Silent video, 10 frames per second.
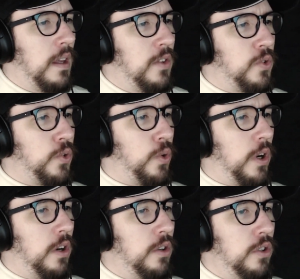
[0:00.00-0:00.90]
So
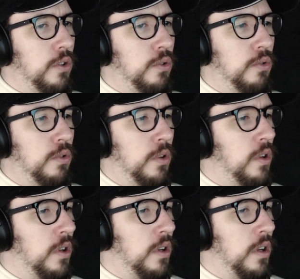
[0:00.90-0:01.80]
are you
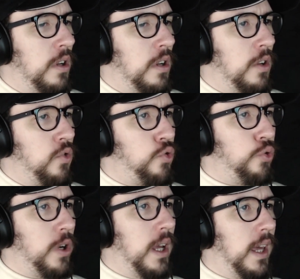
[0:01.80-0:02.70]

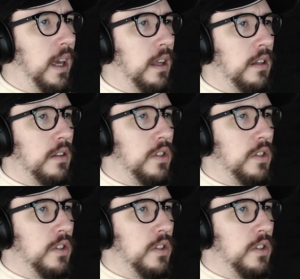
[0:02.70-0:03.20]
trying